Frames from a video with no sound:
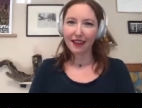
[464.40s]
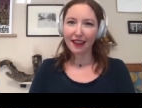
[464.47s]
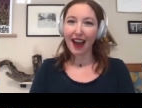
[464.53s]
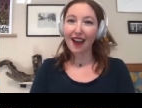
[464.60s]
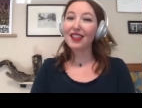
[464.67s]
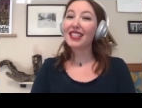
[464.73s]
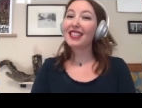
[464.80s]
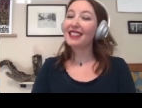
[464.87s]

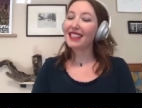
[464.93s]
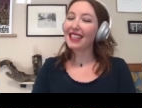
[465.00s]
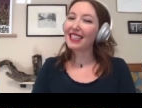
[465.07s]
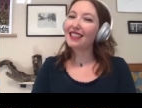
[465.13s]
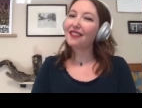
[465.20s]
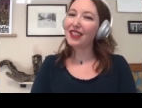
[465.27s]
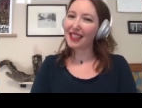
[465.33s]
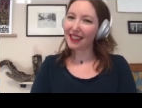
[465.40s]
Have a
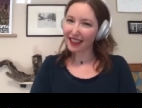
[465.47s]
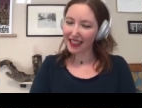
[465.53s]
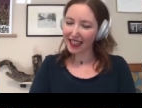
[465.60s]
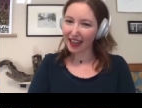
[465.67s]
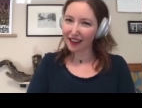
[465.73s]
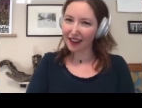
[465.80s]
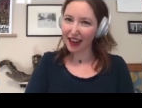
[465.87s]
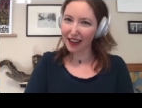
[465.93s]
distinct
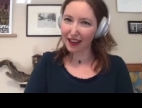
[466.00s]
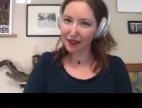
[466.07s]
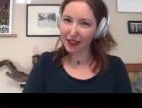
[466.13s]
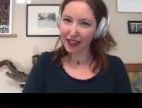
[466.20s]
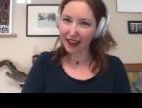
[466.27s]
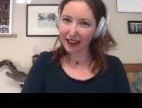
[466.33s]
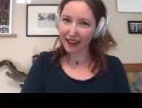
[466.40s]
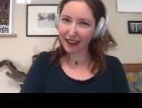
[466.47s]
facilitator and note
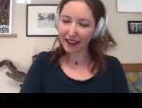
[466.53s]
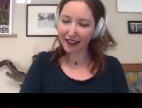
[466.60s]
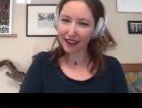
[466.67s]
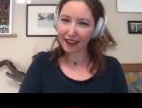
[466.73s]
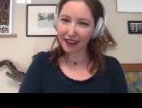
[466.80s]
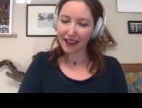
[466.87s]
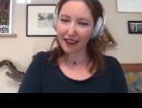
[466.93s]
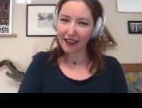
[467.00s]
taker.
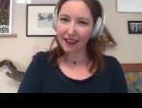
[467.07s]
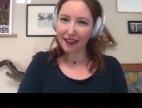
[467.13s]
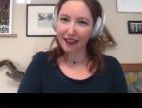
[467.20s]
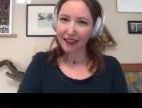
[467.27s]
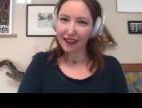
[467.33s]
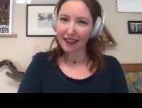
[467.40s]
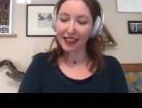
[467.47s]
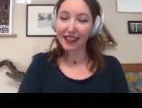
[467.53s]

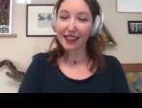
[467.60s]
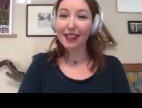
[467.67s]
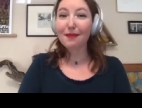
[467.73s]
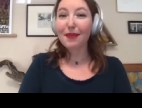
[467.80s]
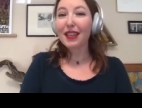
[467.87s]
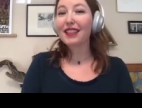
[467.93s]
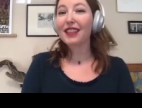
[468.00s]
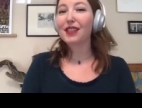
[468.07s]
This is
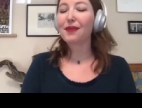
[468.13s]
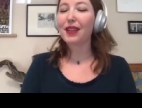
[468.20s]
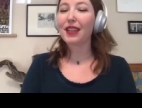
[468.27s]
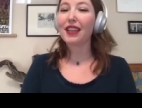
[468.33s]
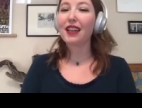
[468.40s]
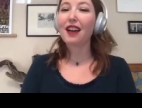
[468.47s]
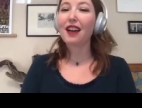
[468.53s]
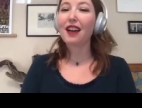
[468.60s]
something that's
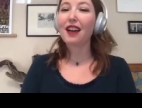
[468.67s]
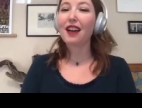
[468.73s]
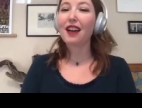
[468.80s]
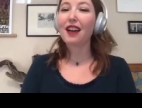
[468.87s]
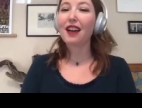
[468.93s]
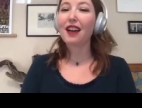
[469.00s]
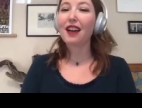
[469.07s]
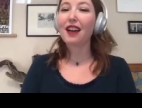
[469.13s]
really common.
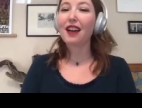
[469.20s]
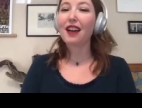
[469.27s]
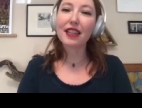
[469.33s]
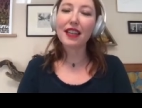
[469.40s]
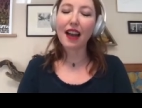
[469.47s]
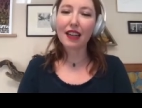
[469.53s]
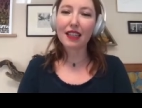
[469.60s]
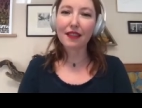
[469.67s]
I found
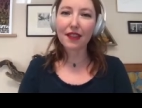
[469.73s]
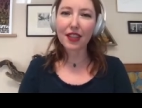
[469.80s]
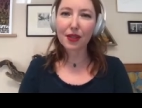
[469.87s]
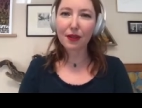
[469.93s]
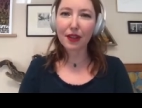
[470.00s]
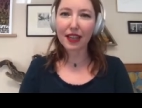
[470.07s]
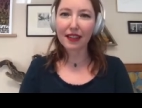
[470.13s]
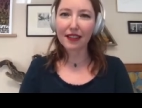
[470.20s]
in
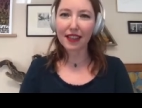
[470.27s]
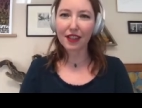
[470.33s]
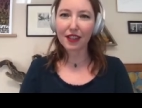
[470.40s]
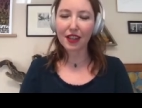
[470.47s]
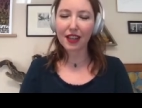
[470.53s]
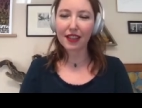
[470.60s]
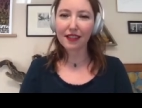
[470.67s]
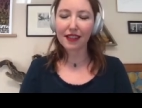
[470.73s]
activist
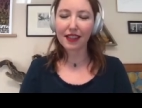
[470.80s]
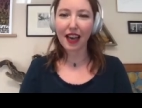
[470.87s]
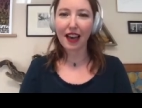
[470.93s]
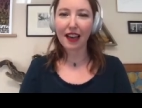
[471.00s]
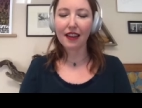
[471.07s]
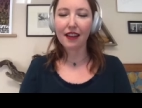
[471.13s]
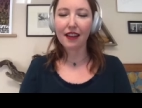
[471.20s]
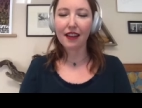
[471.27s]
organizations
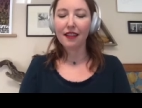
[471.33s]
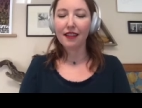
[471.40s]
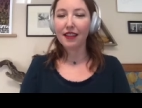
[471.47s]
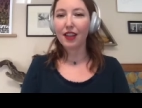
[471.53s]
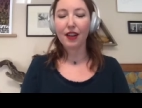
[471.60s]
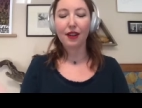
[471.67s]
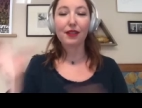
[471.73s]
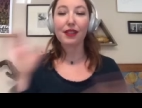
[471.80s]
that,
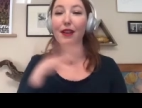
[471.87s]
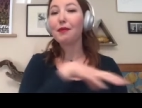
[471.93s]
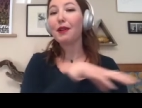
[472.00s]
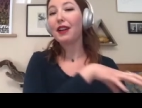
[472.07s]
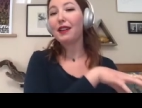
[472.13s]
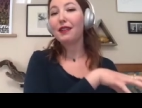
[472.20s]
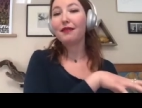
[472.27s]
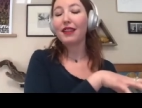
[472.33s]
you know,
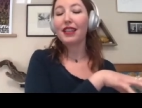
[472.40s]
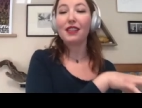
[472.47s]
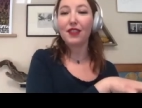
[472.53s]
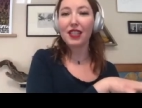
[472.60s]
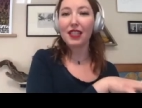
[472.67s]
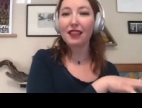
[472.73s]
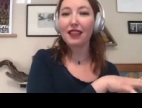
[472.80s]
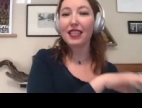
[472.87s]
someone is
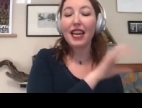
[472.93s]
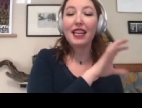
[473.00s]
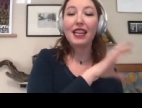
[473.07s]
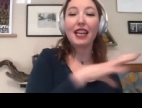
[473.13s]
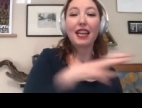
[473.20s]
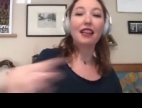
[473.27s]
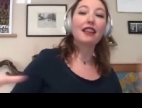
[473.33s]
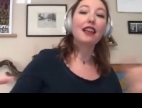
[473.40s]

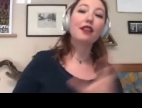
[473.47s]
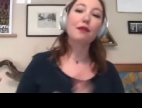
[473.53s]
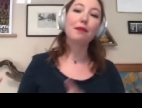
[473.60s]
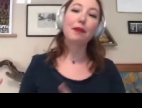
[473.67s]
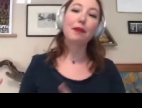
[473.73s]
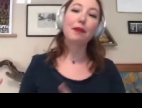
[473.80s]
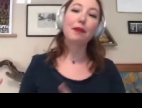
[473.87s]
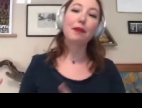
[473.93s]
facilitating, another
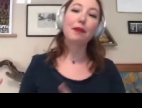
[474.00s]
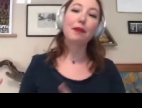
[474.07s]
person is